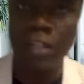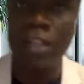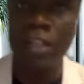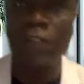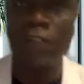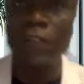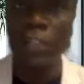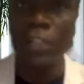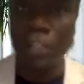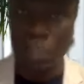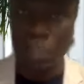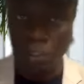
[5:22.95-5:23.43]

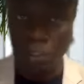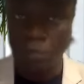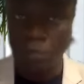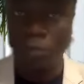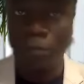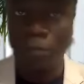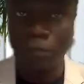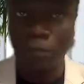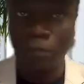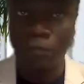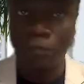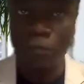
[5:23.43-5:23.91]
given to you,
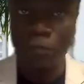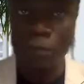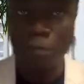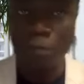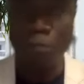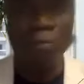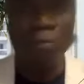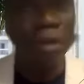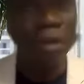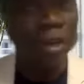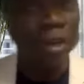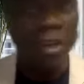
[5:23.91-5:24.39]

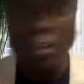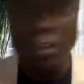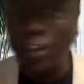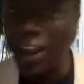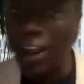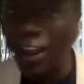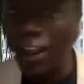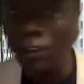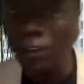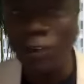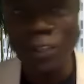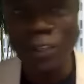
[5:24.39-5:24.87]
broken
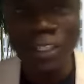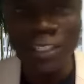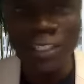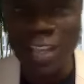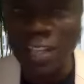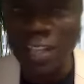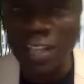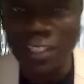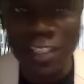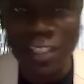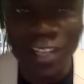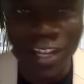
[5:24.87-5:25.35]
down into the
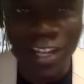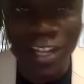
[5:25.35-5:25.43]
30-day